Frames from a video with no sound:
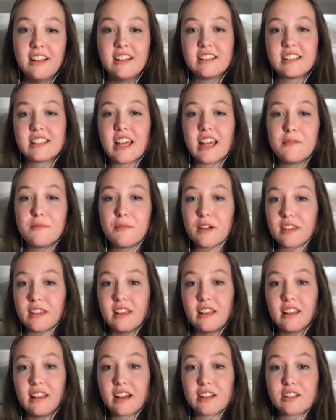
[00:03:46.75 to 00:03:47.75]
Same with the
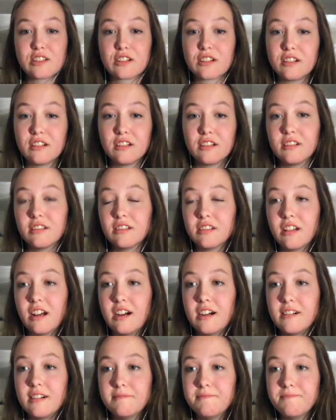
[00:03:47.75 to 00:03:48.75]
electrical
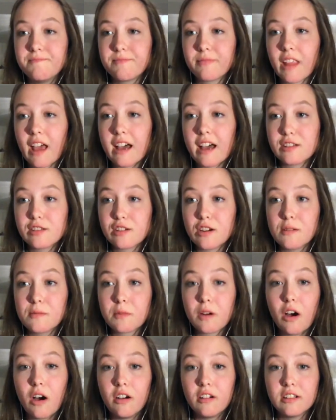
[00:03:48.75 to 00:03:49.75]
at Durham
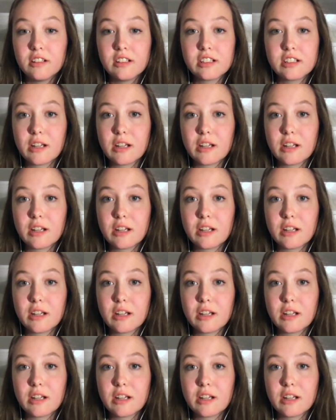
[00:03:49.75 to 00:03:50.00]
College.